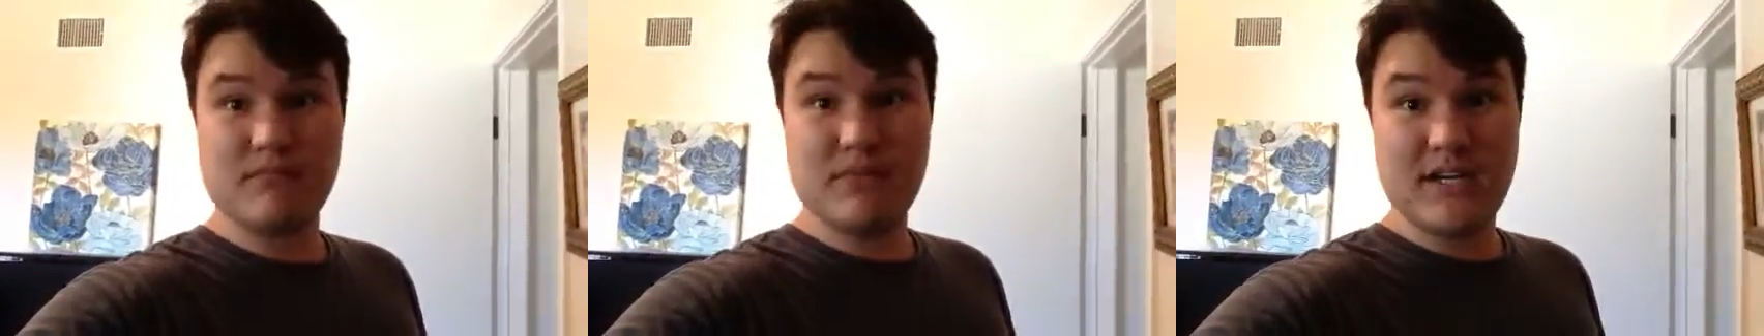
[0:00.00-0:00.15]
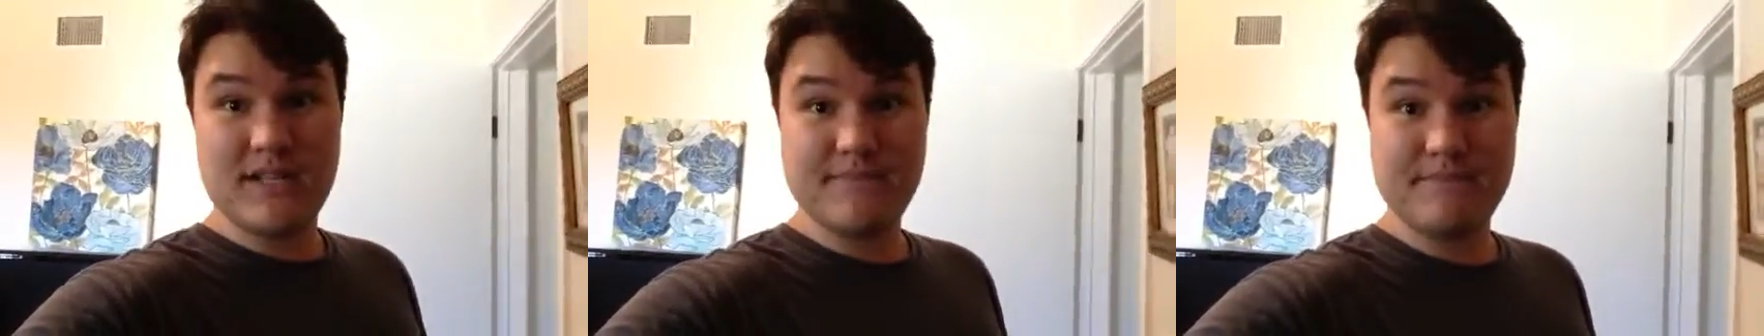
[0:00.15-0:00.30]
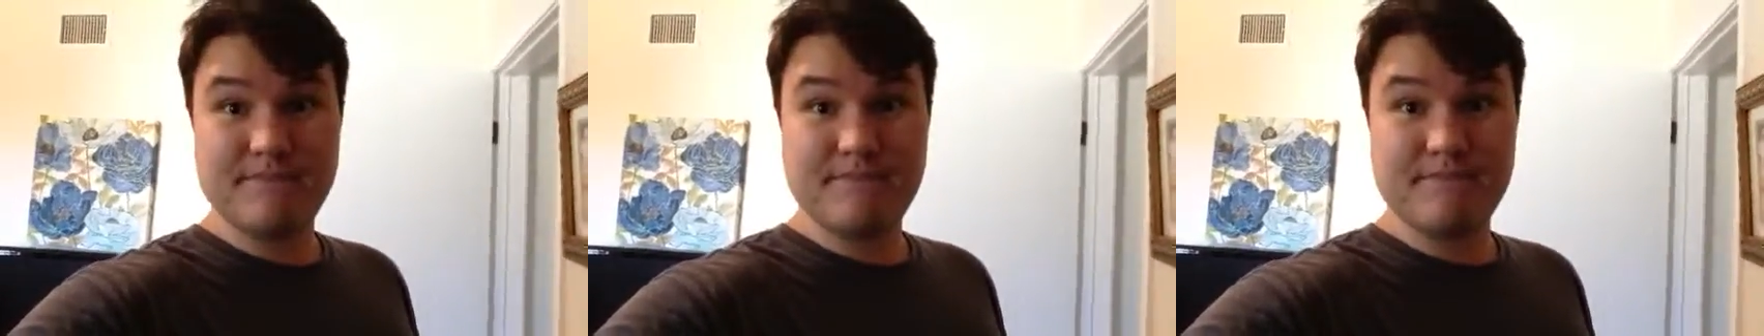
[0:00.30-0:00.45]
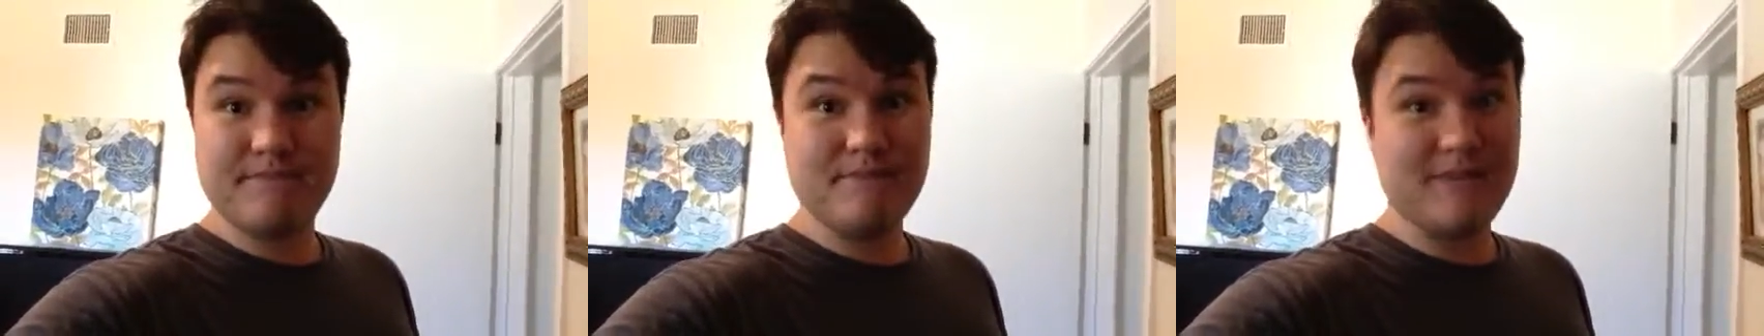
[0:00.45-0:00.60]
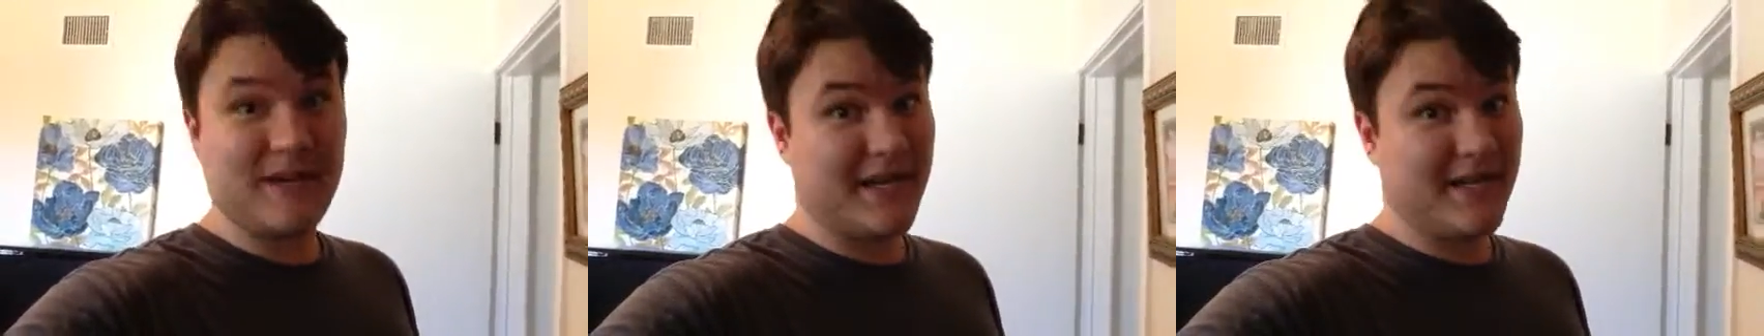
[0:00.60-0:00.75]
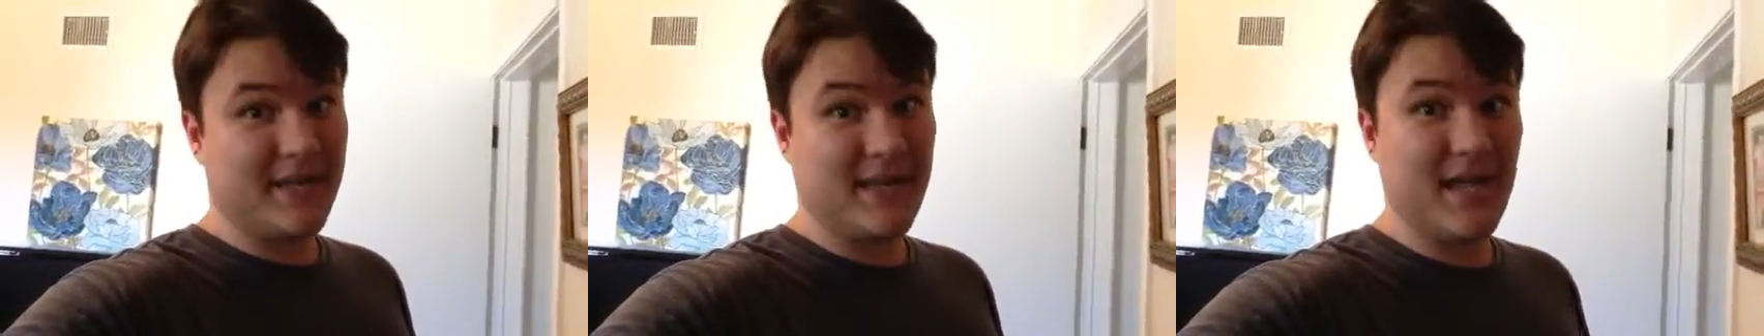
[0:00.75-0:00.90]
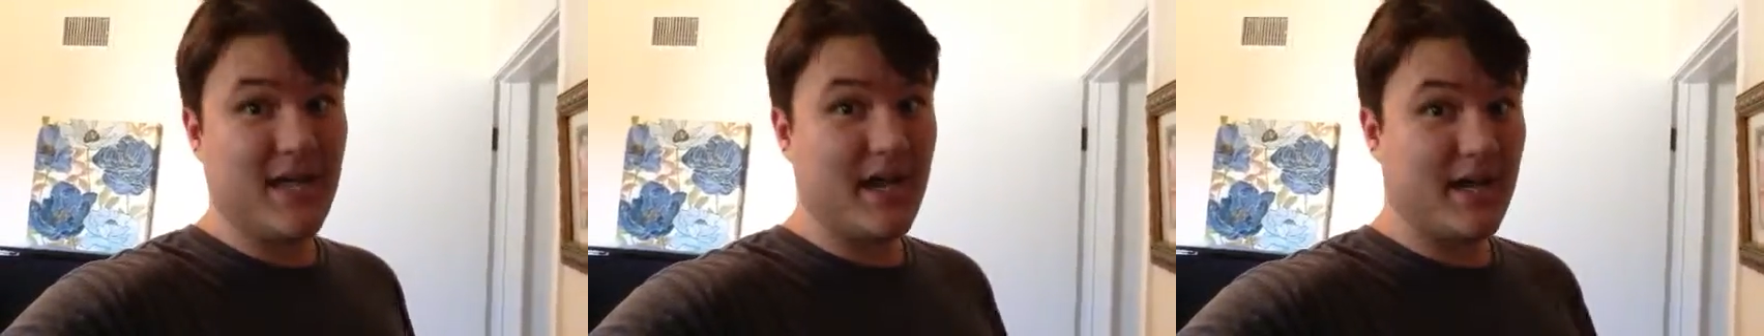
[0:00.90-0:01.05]
But I
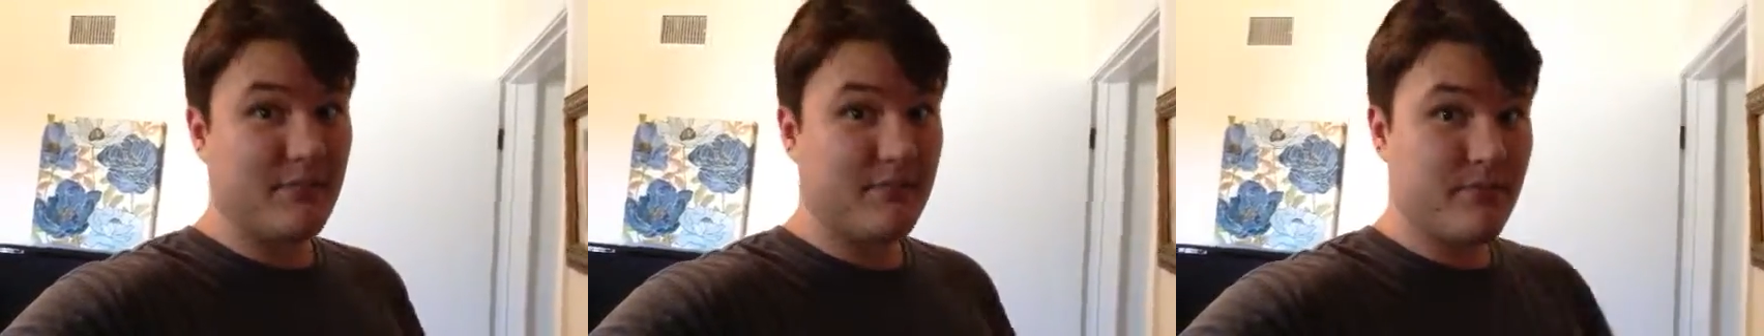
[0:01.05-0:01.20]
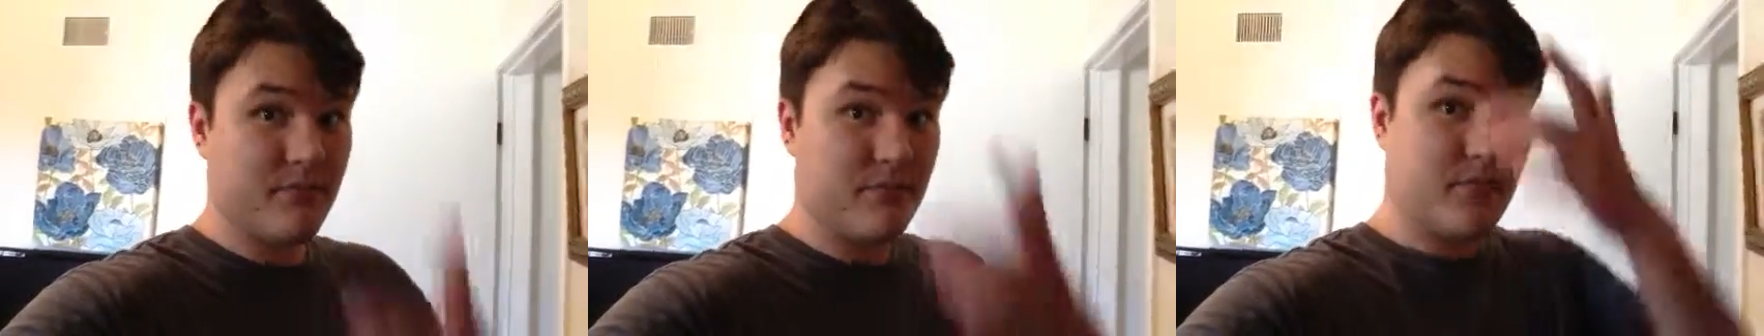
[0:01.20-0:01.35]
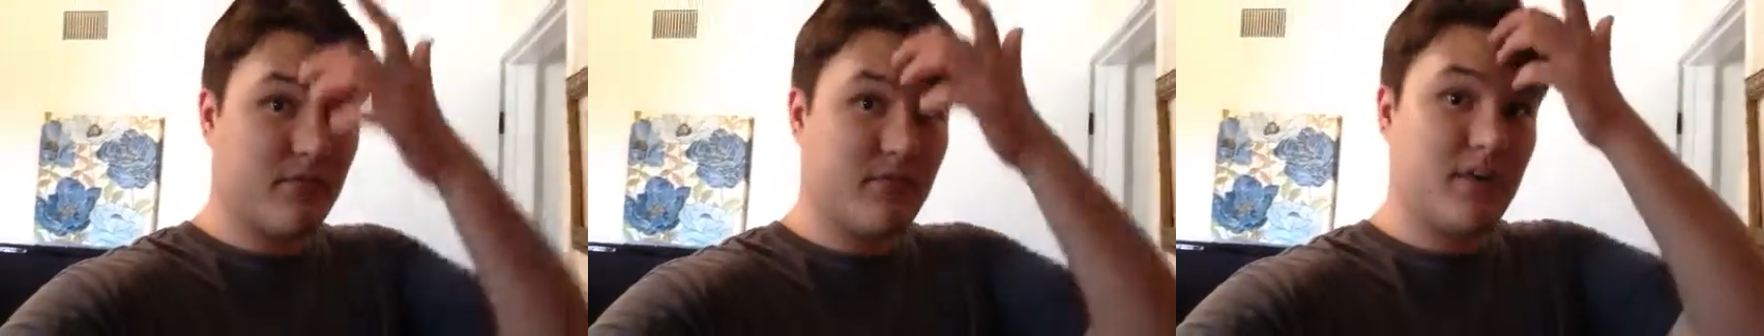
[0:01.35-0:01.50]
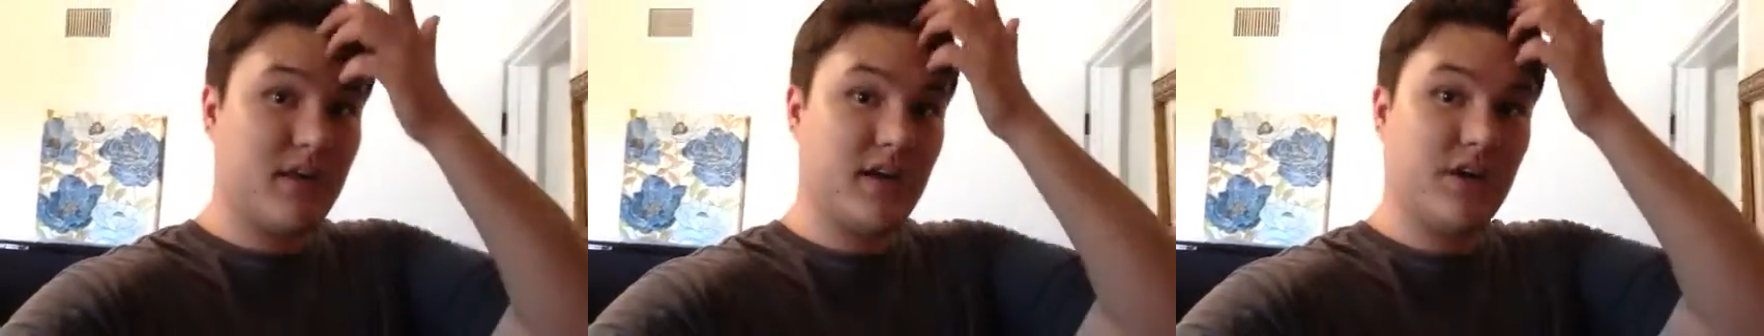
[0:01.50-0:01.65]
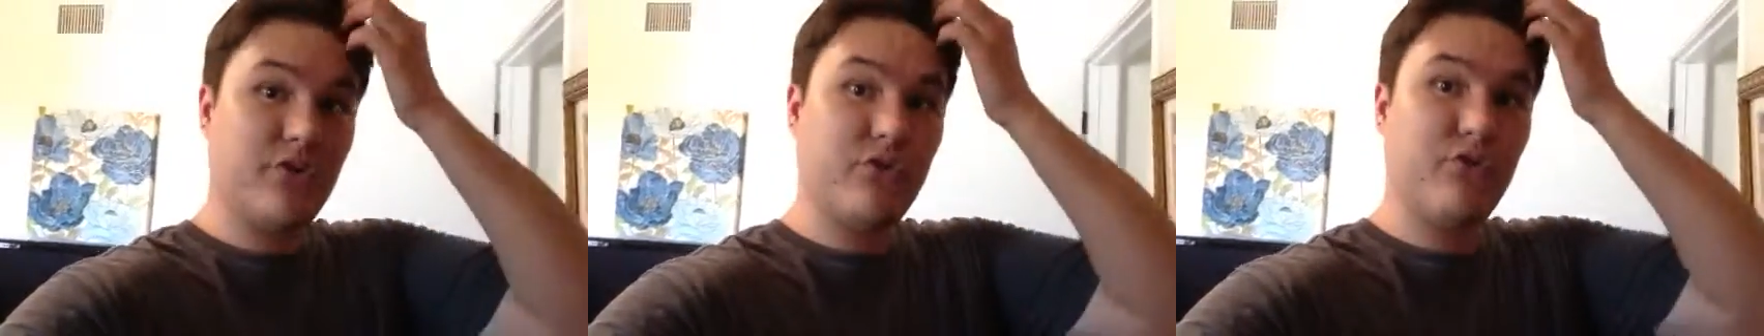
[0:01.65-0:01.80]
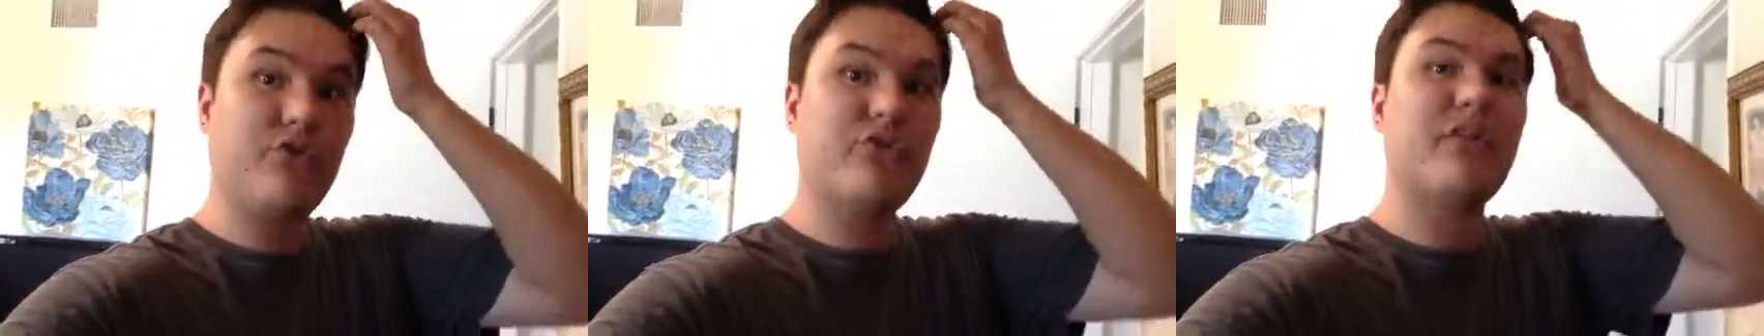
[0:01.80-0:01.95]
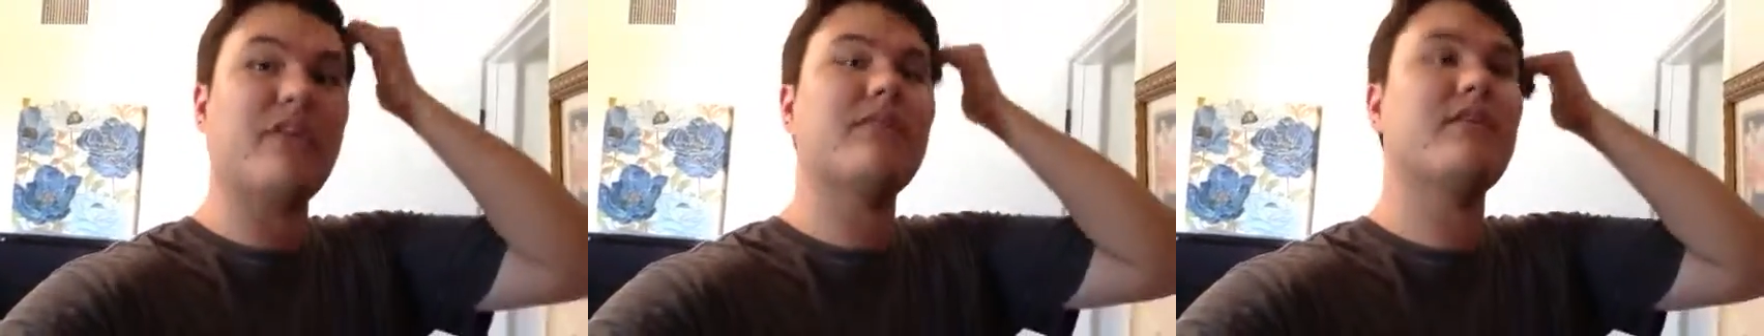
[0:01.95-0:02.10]
think I'm gonna
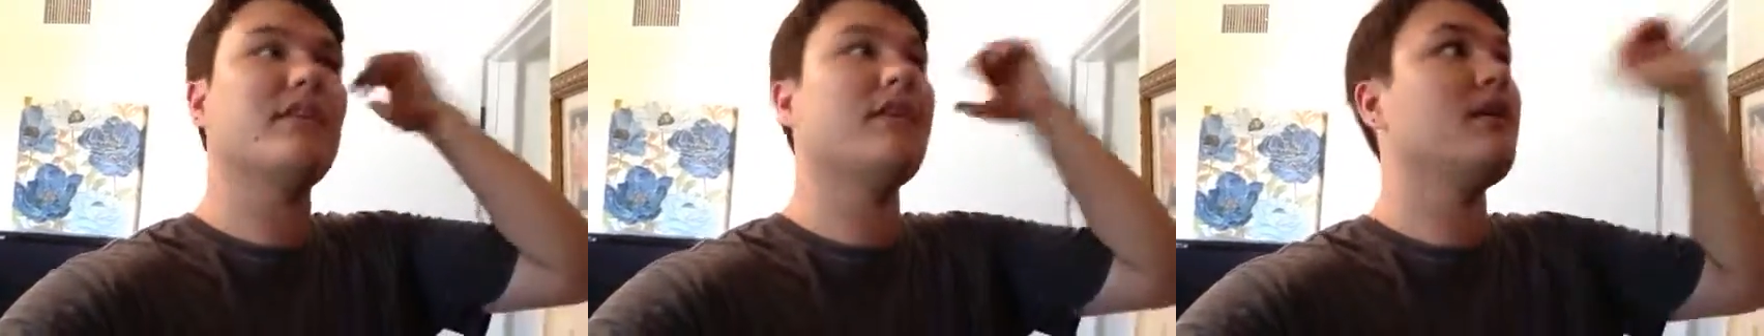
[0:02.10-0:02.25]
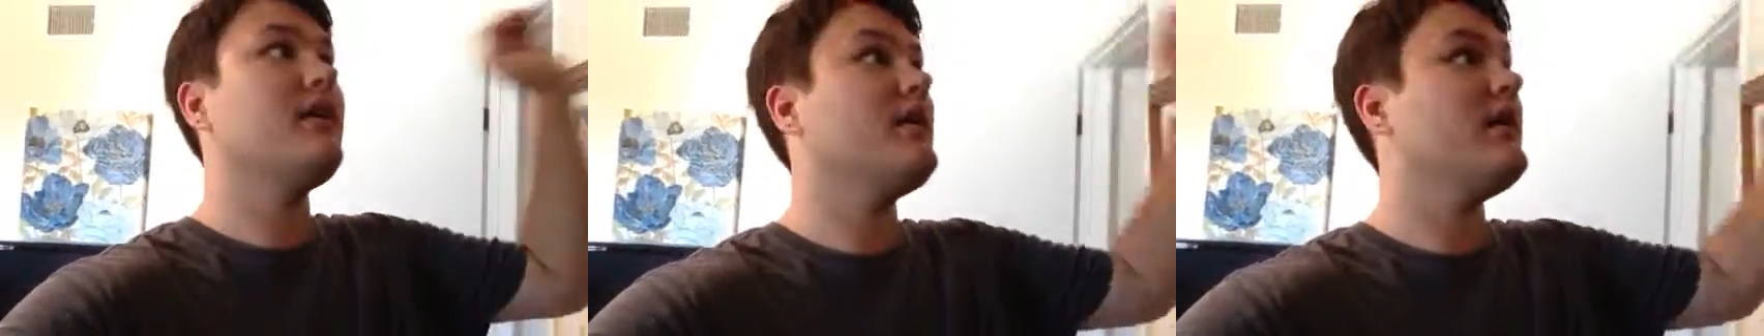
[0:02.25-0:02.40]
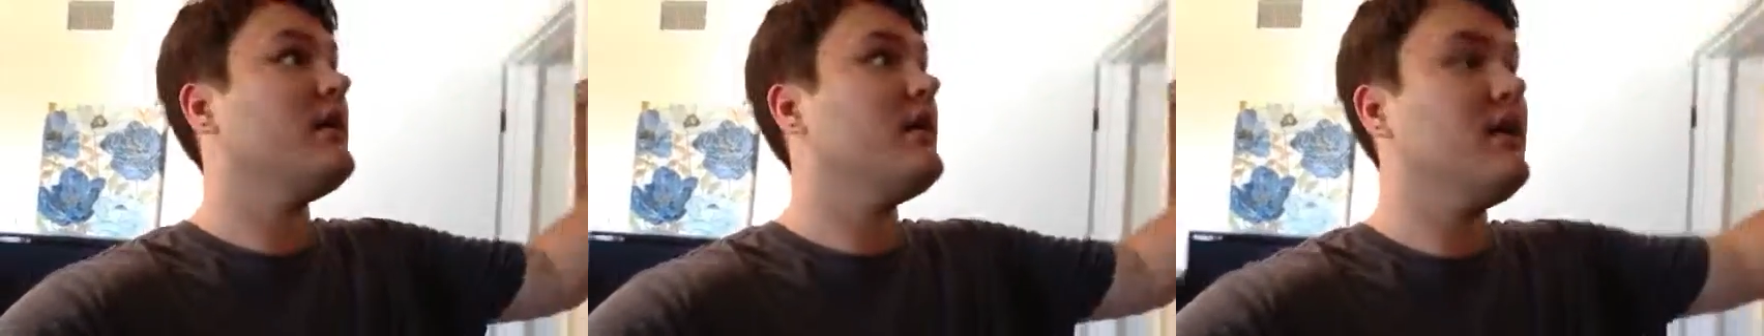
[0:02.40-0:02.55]
do something.